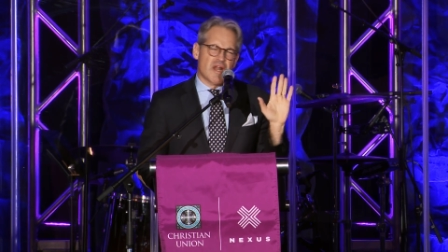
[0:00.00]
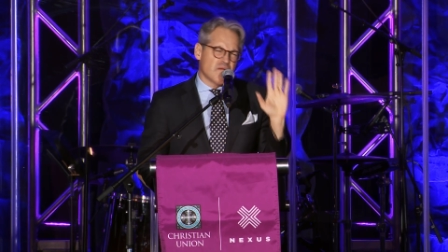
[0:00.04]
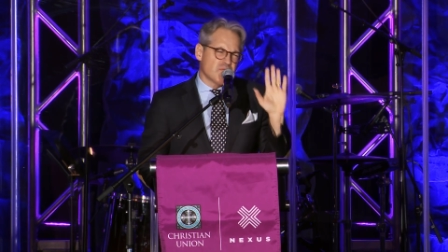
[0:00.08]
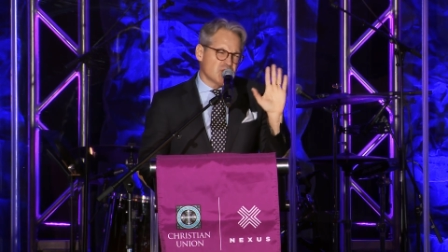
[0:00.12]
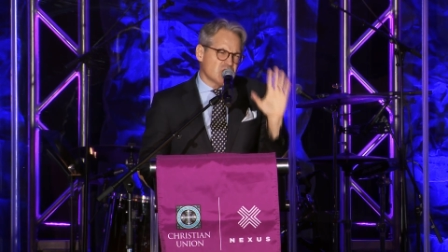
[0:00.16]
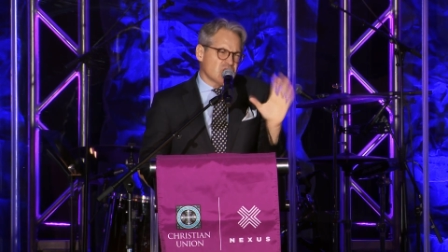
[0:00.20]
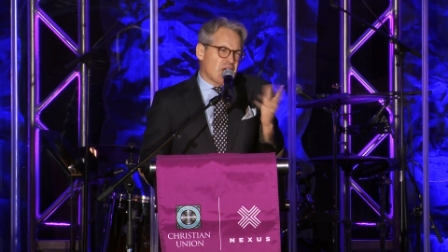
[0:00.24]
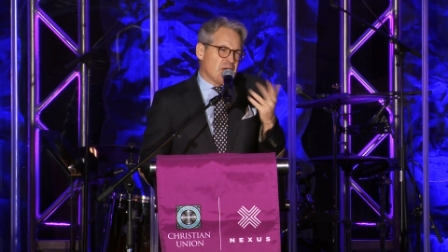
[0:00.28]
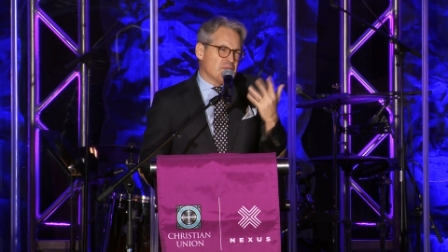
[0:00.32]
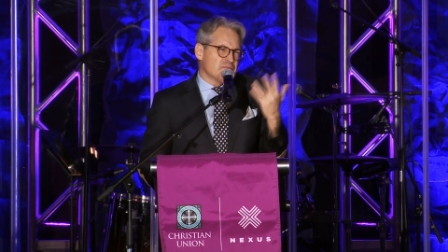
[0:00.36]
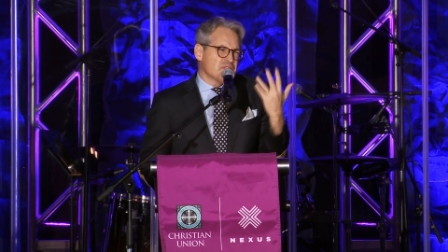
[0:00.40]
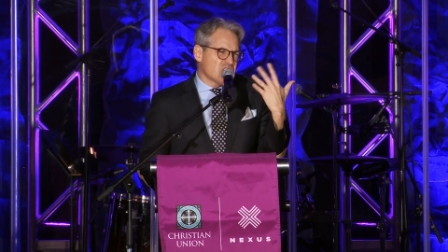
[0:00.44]
I'm,
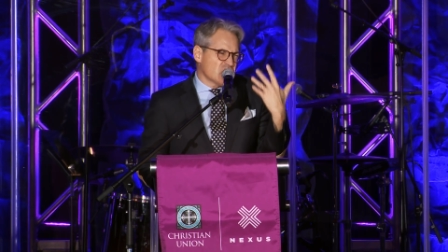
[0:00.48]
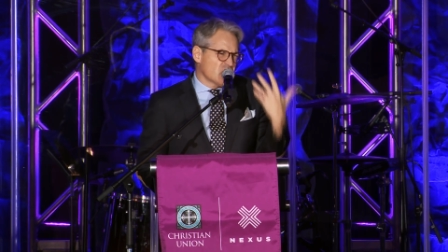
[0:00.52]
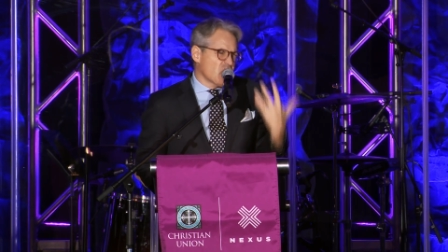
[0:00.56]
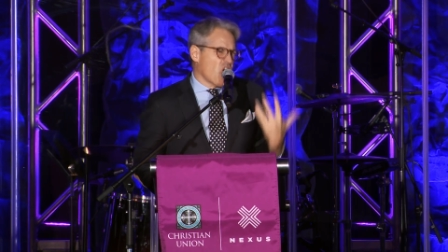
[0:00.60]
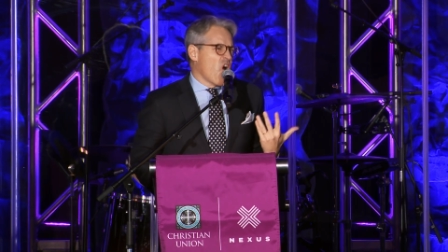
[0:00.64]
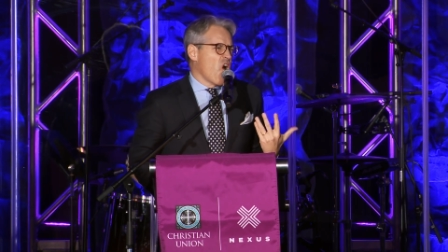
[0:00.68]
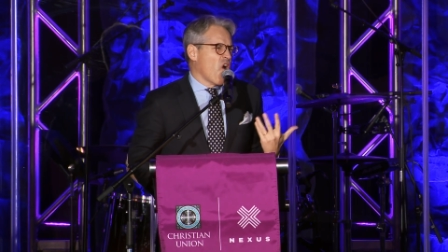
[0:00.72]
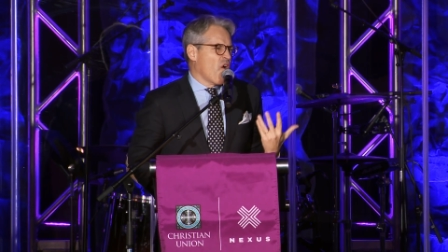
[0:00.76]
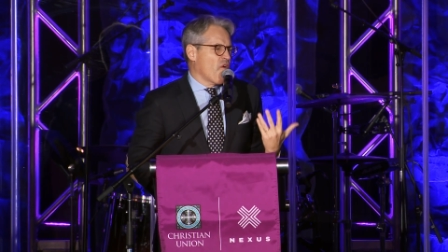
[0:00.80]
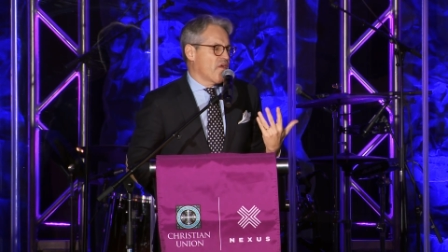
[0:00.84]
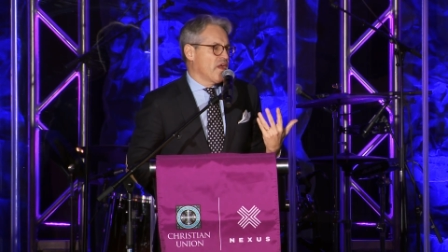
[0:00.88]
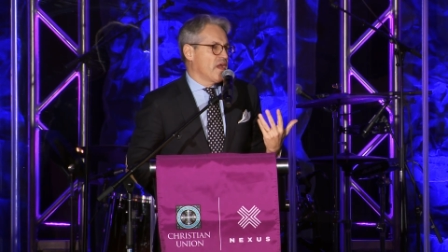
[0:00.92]
so, I'm
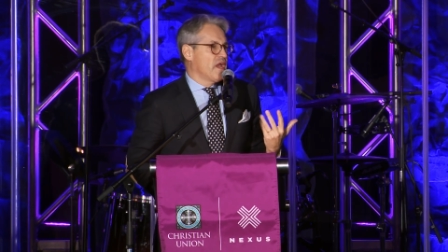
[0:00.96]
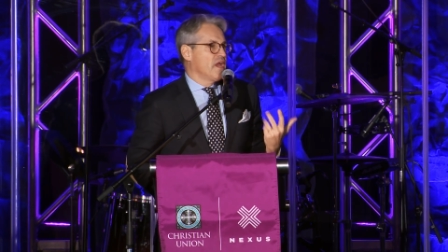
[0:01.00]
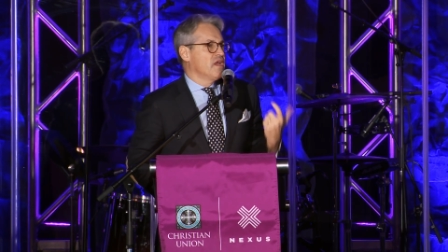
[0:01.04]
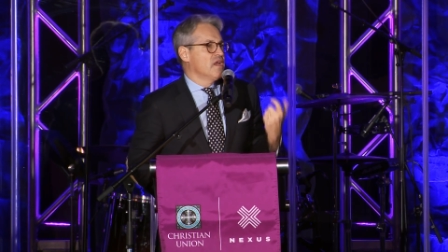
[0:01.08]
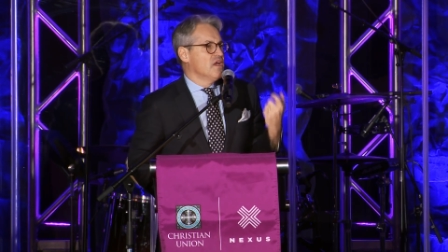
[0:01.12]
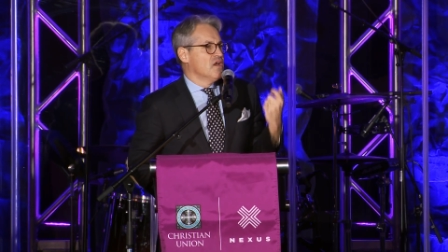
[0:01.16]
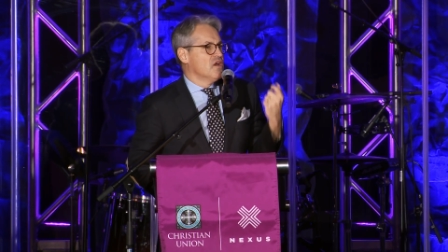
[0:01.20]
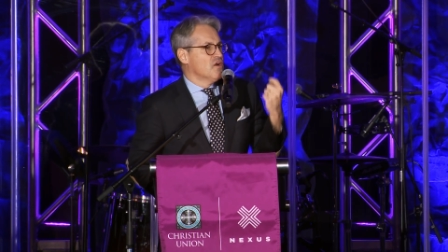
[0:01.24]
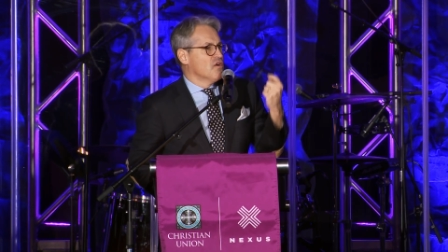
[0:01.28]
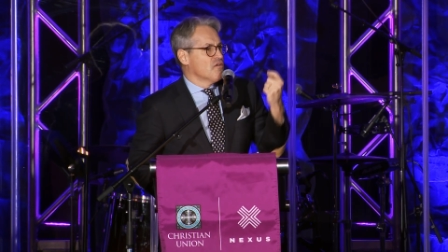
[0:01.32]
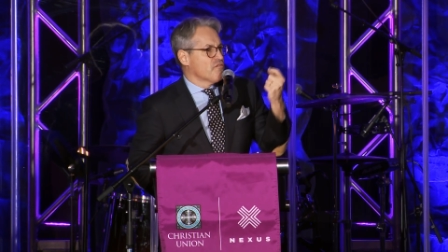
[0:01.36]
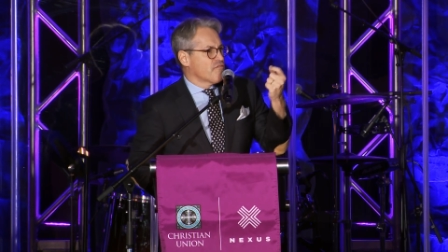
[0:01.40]
sorry
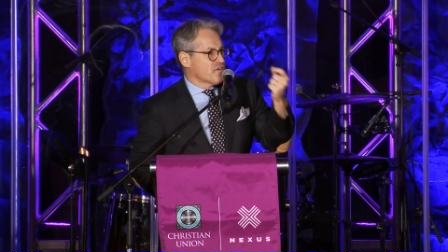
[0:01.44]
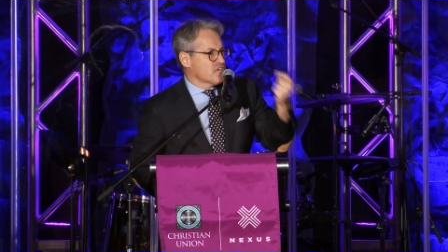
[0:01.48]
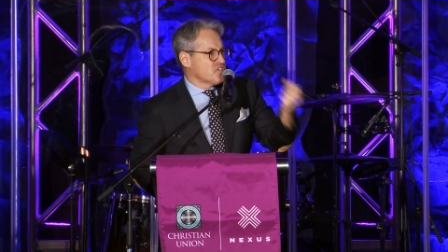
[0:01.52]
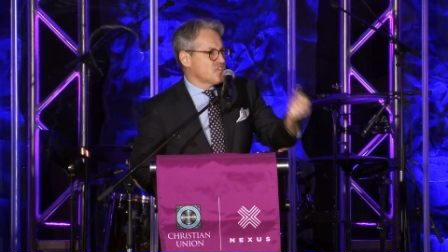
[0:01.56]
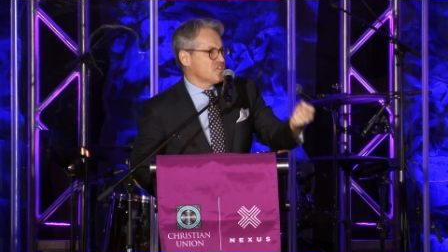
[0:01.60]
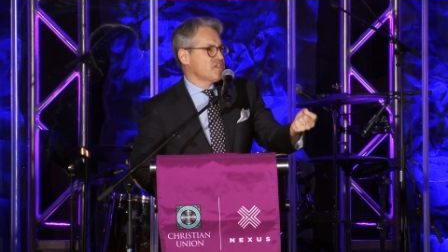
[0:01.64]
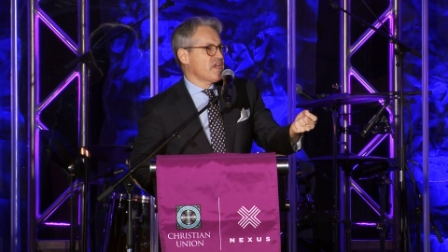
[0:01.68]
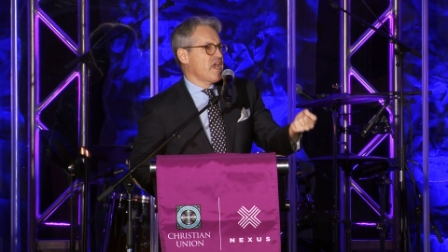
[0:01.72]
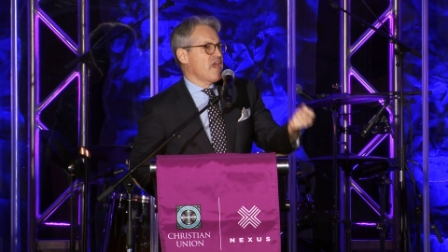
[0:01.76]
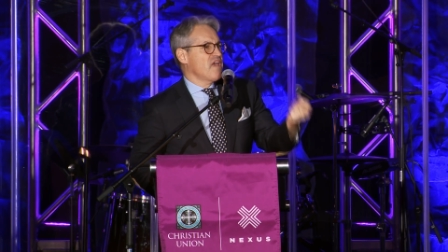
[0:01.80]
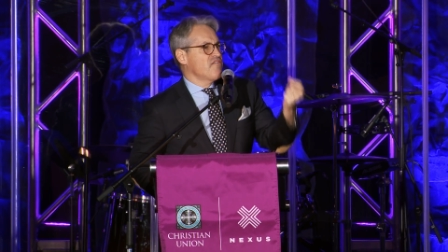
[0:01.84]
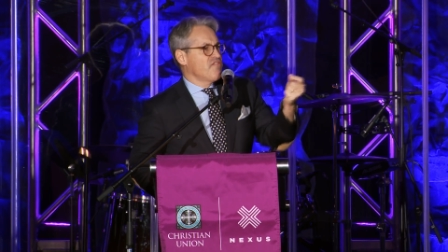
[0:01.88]
for
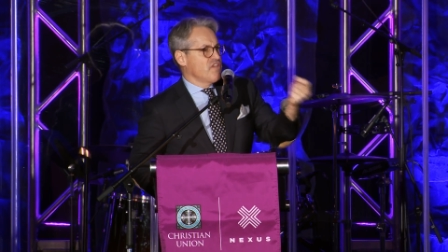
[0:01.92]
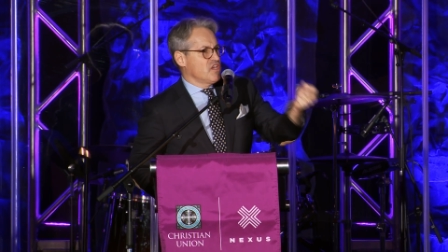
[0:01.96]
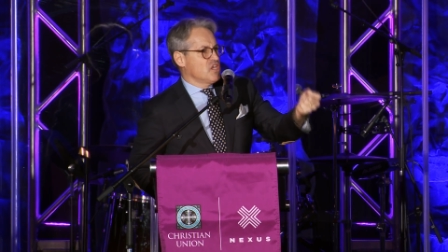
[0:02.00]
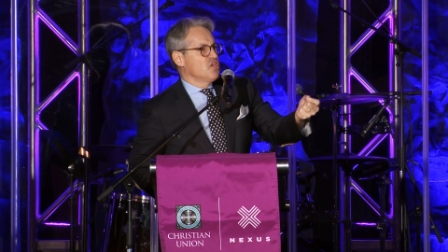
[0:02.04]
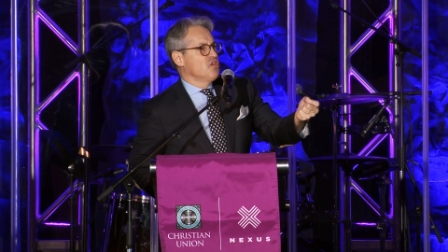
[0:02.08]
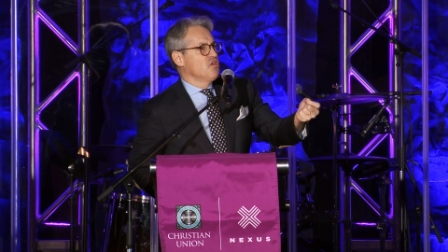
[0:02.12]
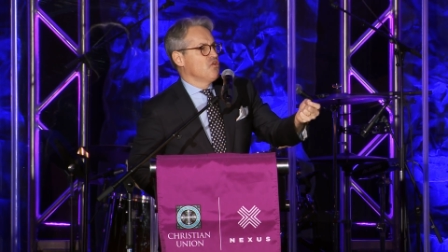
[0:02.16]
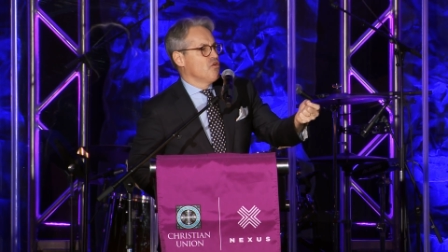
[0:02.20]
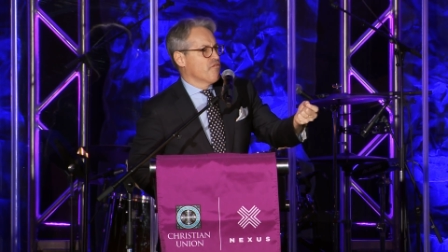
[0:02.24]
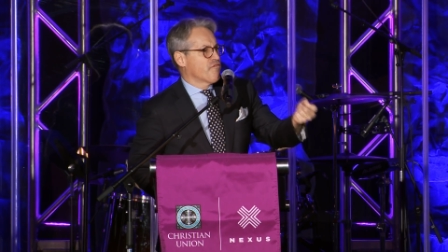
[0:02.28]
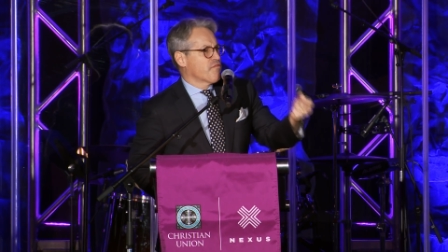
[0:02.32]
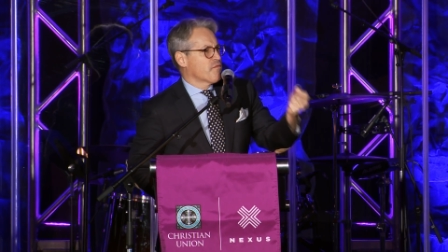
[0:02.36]
saving
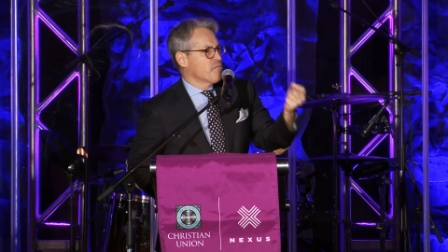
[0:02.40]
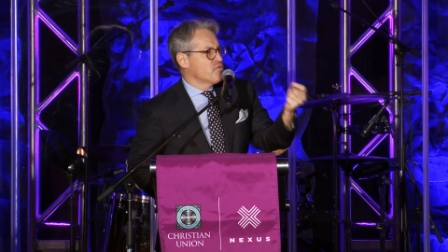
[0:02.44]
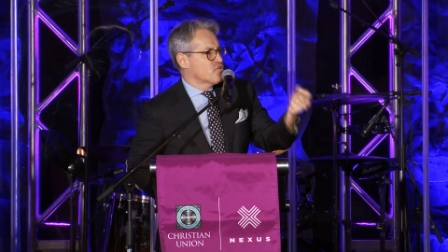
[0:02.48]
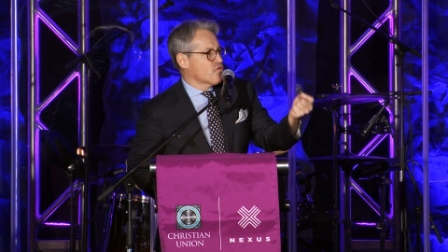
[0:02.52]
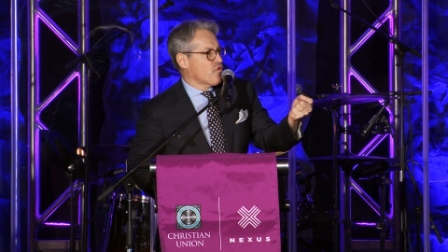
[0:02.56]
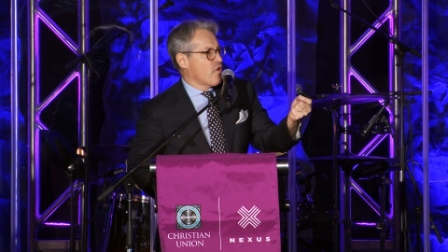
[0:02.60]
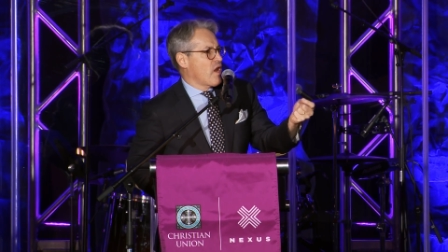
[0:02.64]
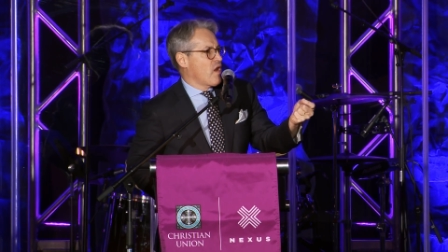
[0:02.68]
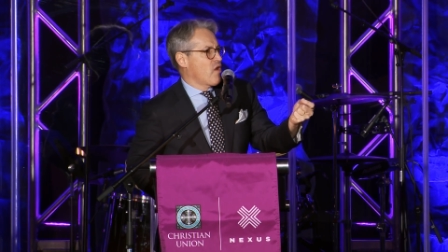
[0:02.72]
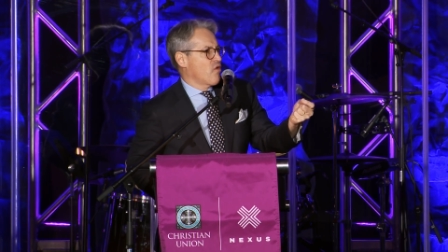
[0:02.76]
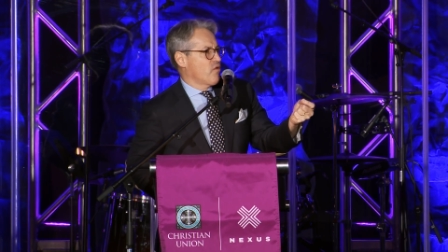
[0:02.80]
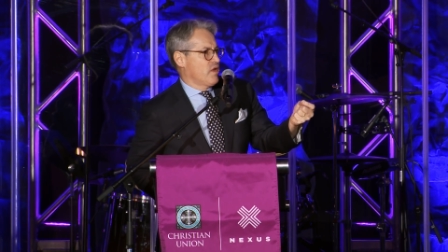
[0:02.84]
you from
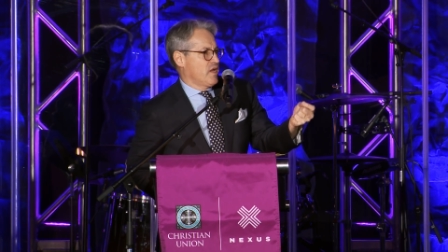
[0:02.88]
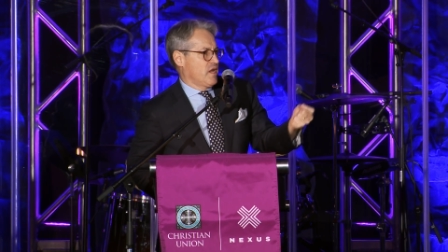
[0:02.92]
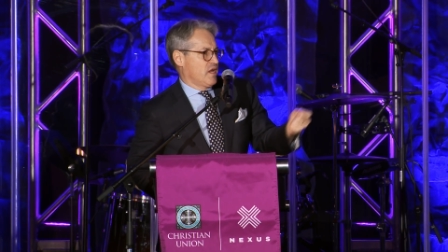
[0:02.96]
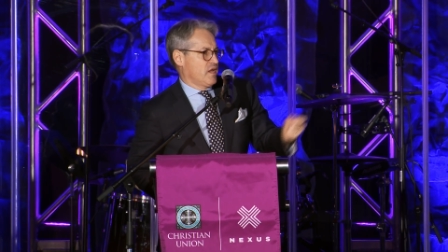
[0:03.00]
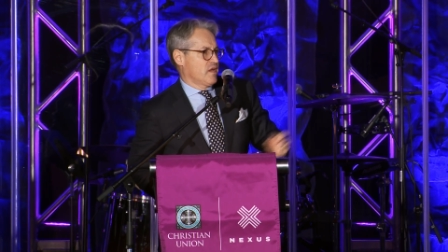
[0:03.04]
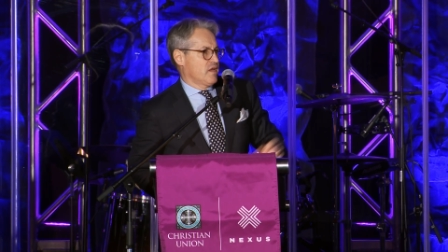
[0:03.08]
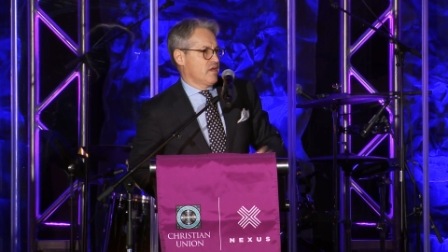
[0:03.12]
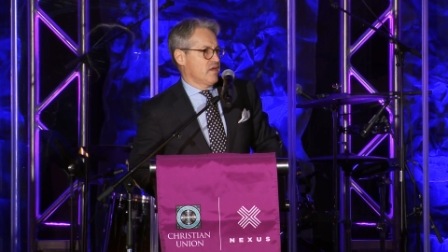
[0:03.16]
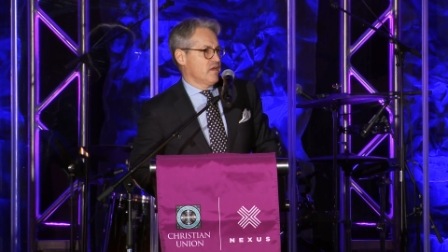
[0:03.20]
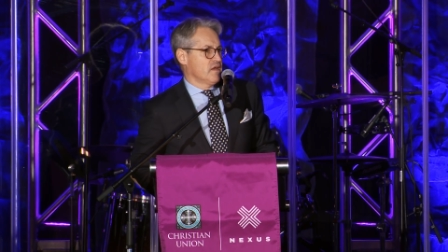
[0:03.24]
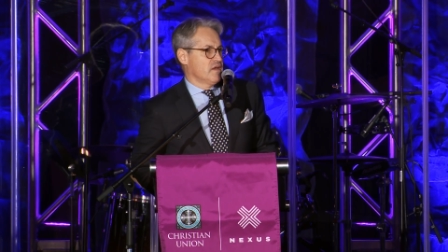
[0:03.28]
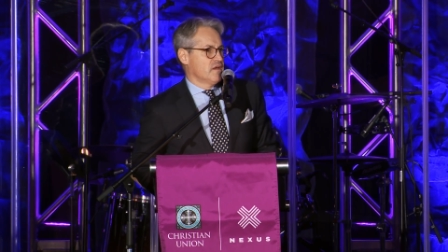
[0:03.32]

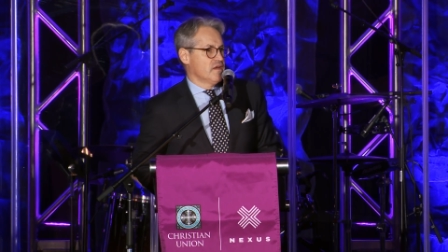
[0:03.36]
drowning.